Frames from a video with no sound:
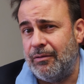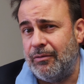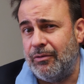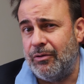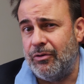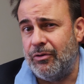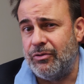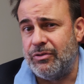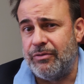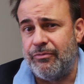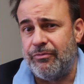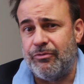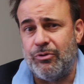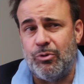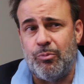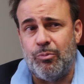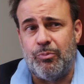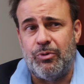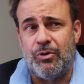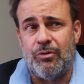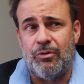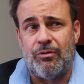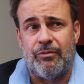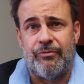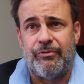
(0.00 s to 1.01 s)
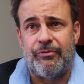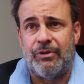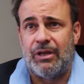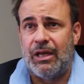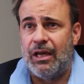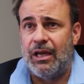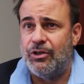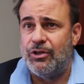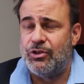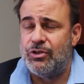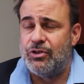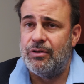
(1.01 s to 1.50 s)
there's a few
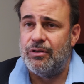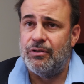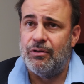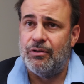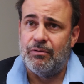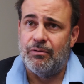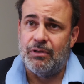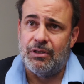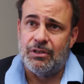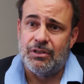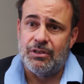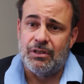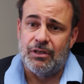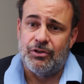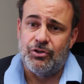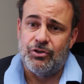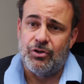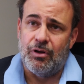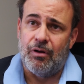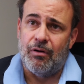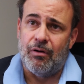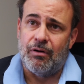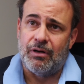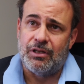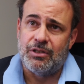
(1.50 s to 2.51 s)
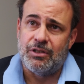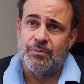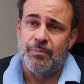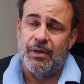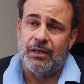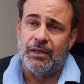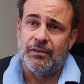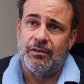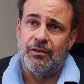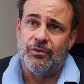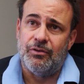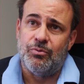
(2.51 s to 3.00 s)
purification units that are
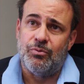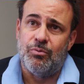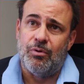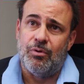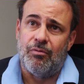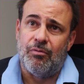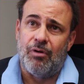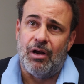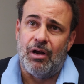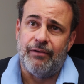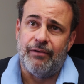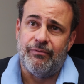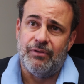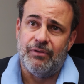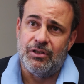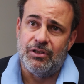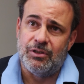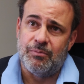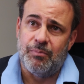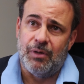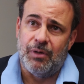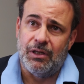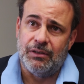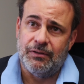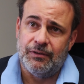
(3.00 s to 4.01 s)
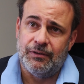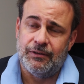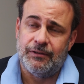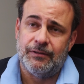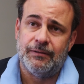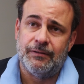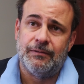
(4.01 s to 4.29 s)
expected to arrive this month.